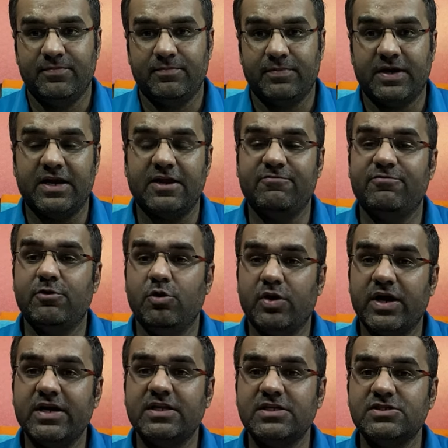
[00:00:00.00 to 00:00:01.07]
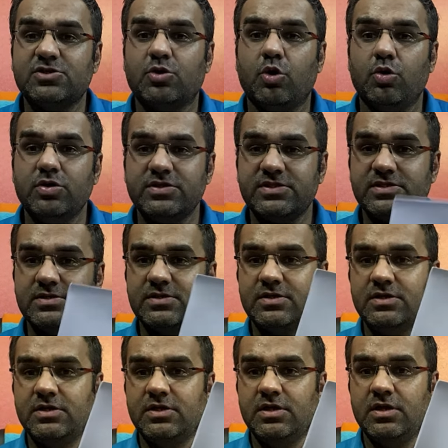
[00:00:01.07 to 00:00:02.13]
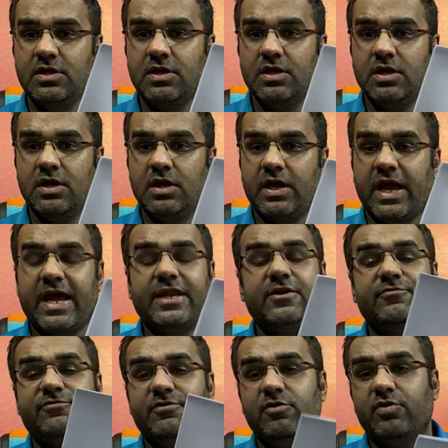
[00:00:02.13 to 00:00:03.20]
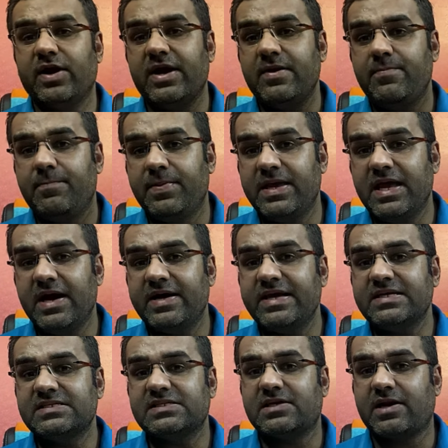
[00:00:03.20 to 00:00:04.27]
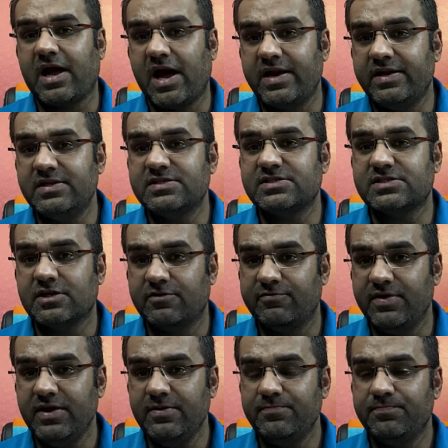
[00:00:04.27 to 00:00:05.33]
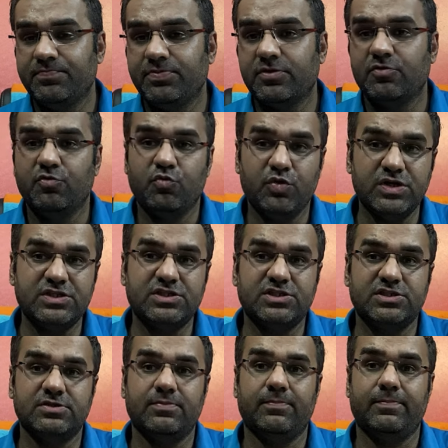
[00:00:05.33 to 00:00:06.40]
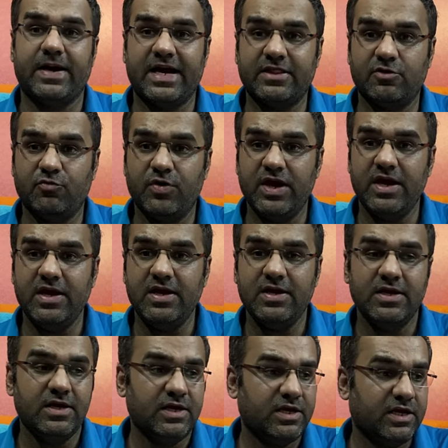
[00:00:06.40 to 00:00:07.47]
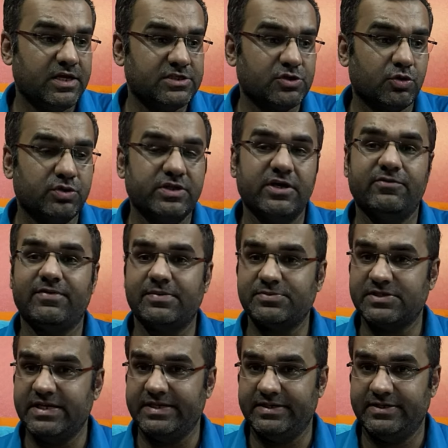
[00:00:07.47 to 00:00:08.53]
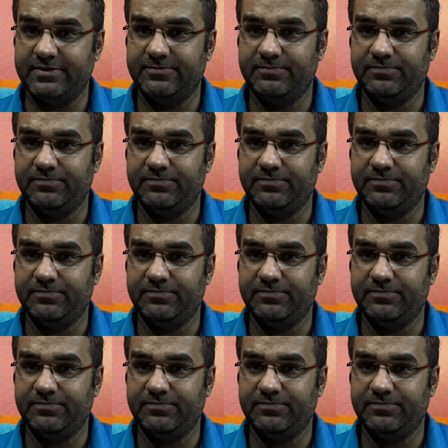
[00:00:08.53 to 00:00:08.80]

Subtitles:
But if you look at this course, and if you look at BIS triennial survey, which, by the way, is on their website,